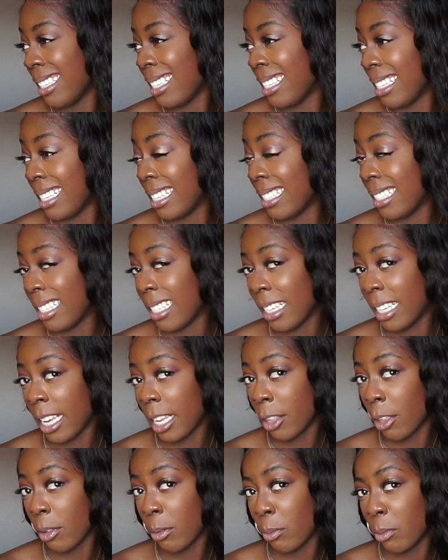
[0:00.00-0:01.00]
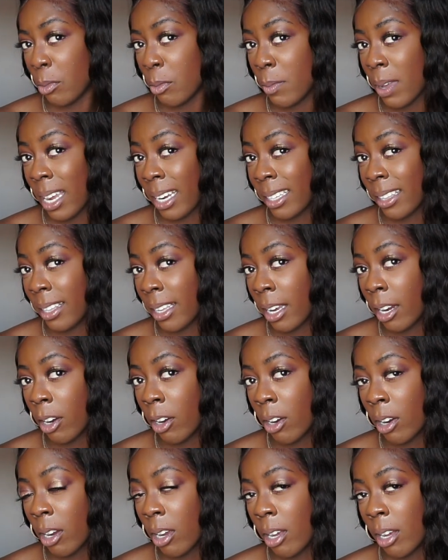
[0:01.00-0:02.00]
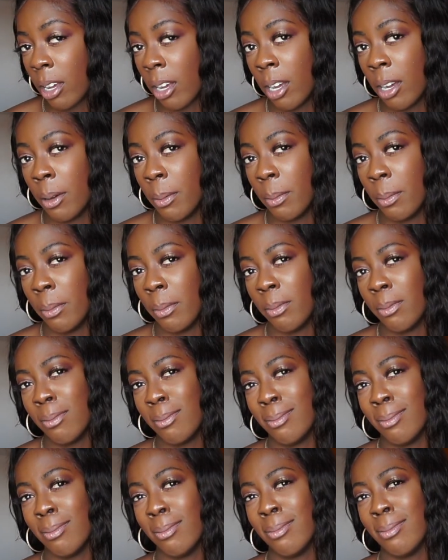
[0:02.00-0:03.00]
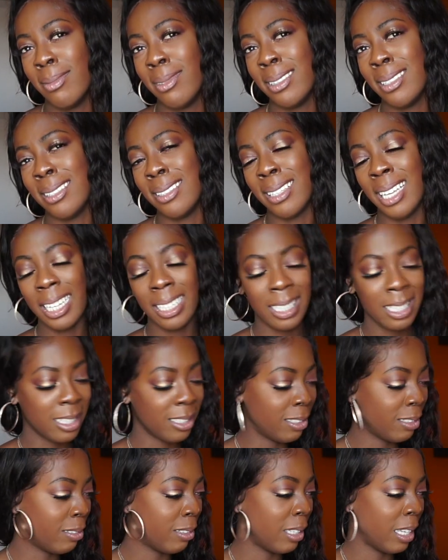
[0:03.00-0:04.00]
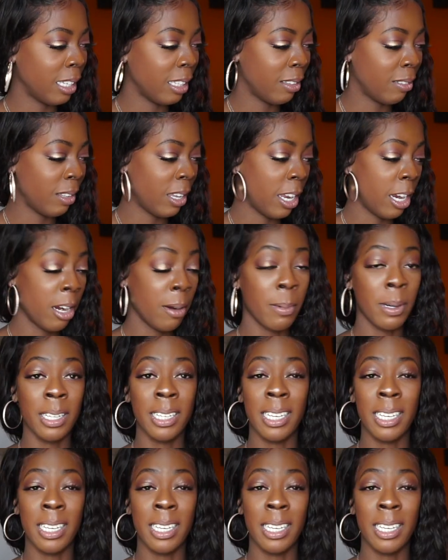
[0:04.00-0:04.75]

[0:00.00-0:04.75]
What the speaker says: easy to get through back there, likely because of the length of the hair, but